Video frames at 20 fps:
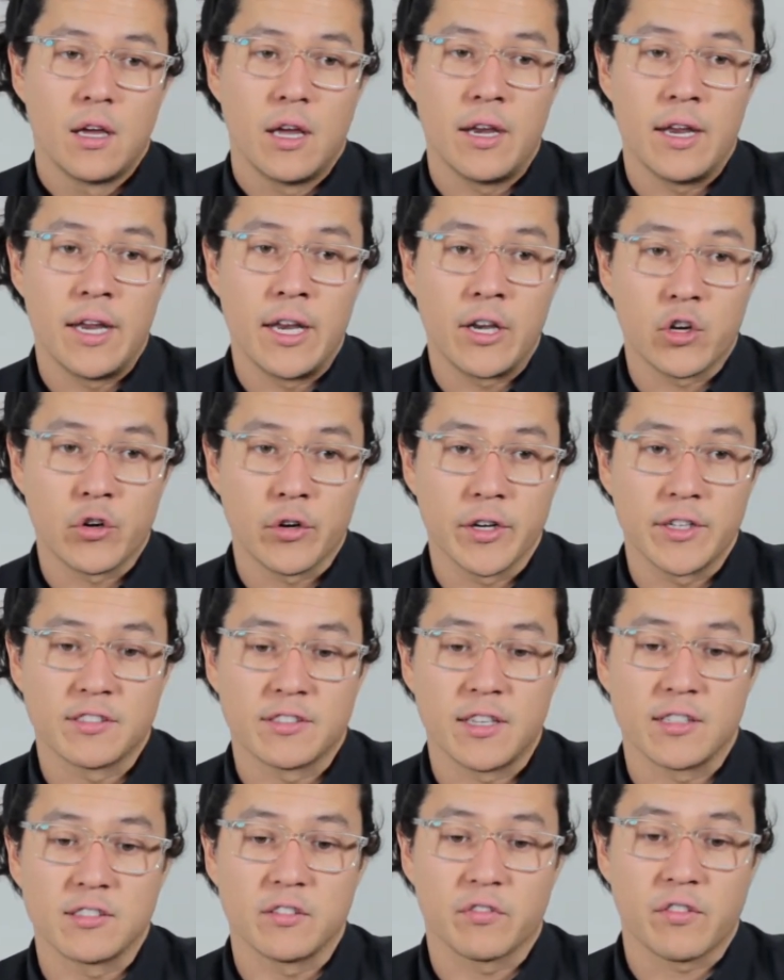an
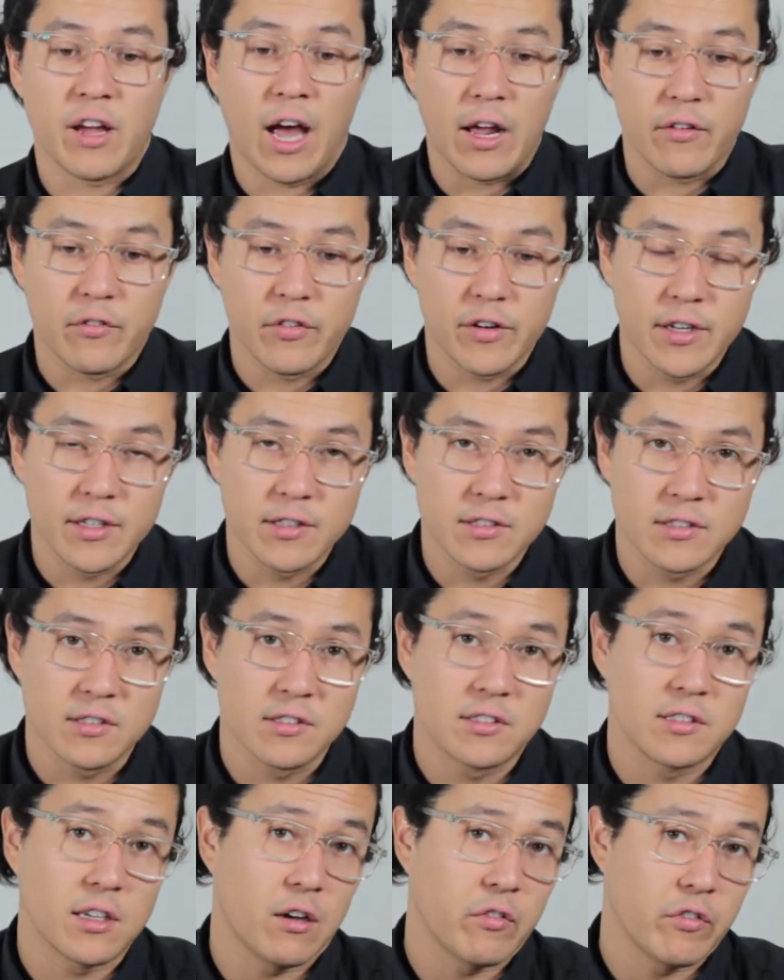increased sense of confidence
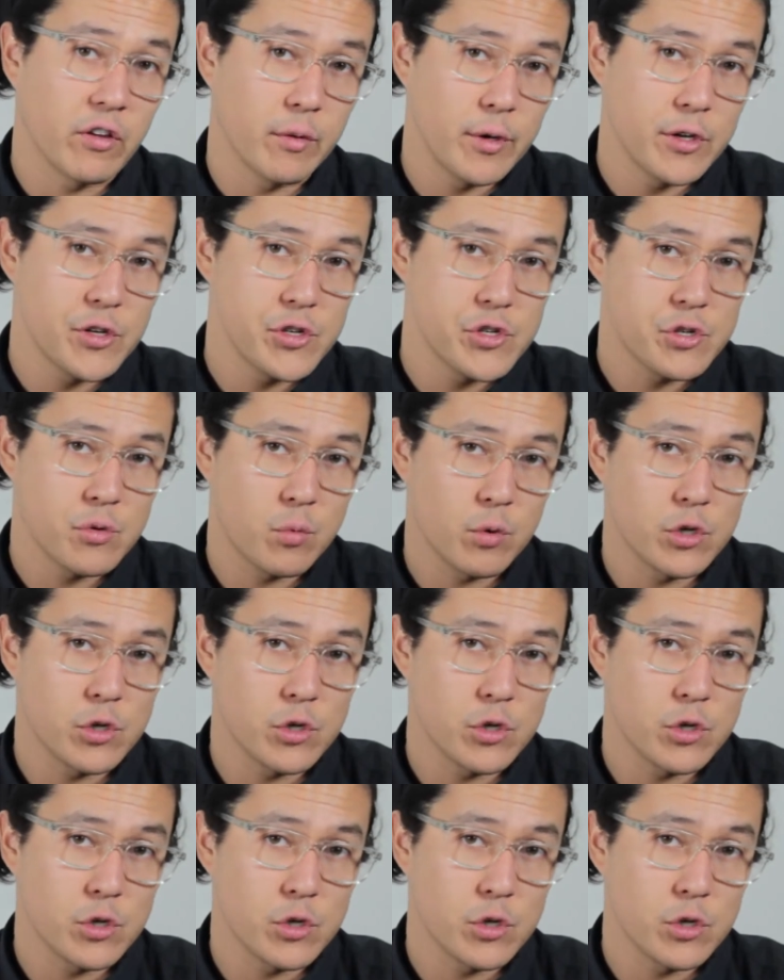and self-image,